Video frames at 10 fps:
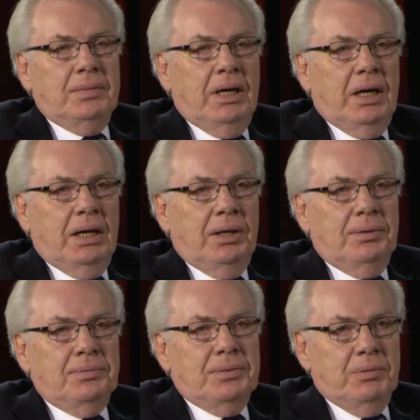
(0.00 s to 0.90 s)
Uh,
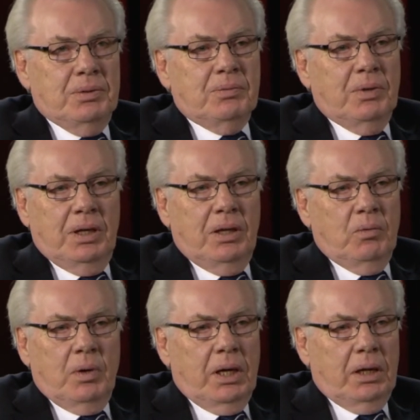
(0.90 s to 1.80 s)
it was really the
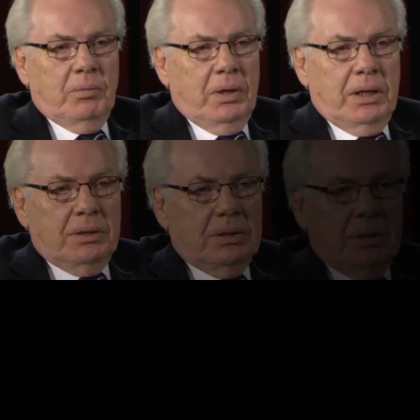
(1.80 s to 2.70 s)
Wild West.